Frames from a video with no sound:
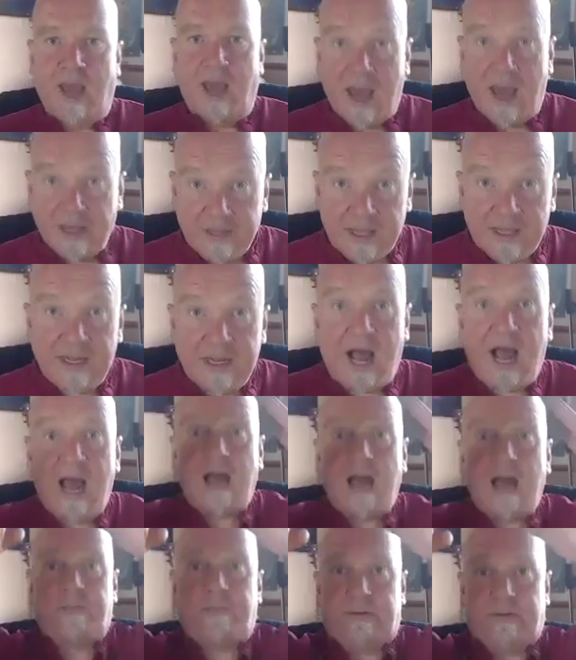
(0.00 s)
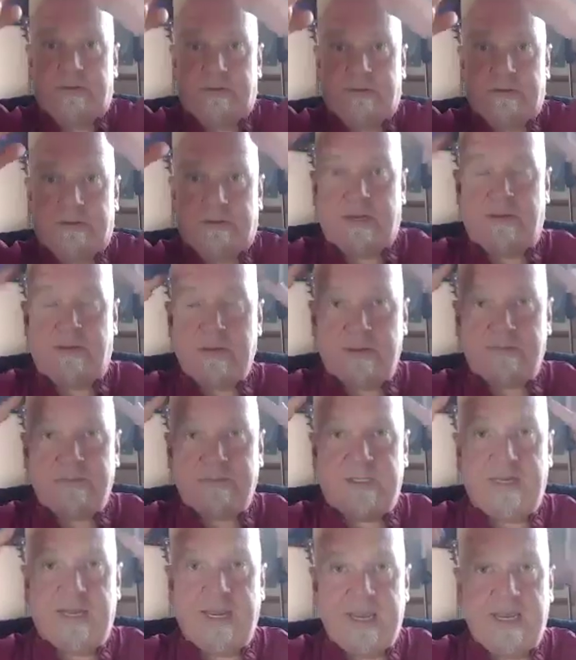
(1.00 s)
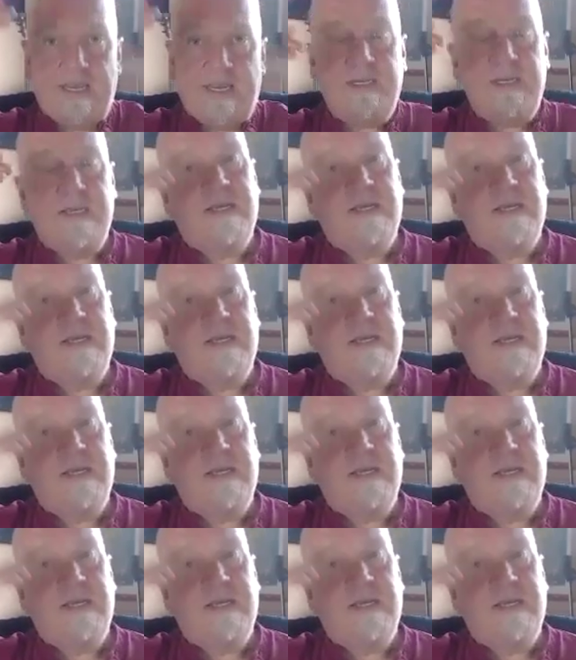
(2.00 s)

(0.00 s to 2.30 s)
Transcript: And then coming up to the head,